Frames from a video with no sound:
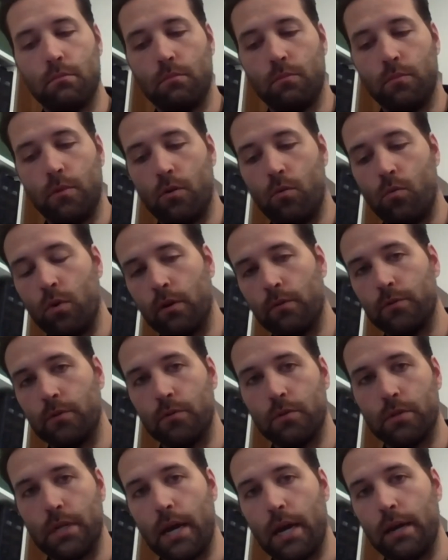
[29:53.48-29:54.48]
one of
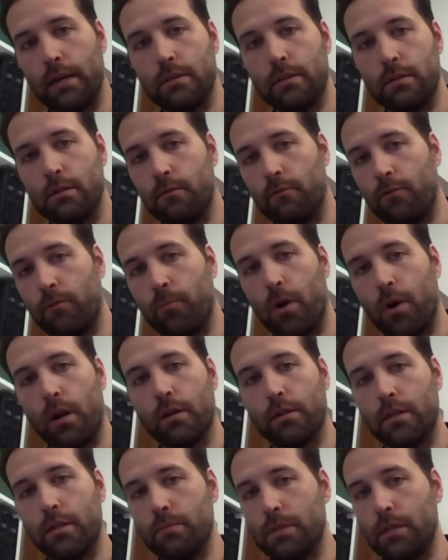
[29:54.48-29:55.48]
two sides. Either if the
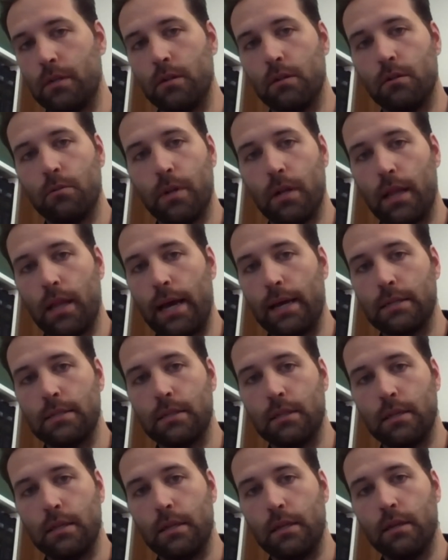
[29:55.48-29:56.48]
product team's getting a little bit lax
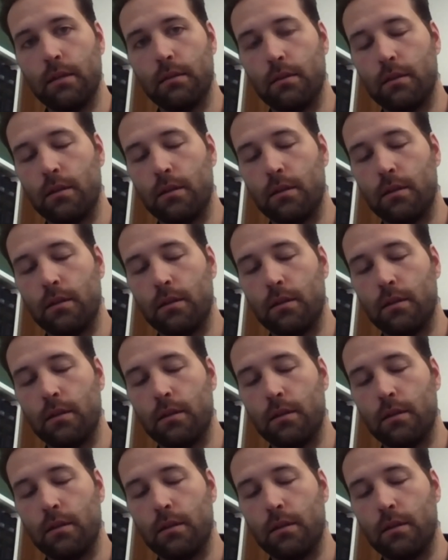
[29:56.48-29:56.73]
and lenient,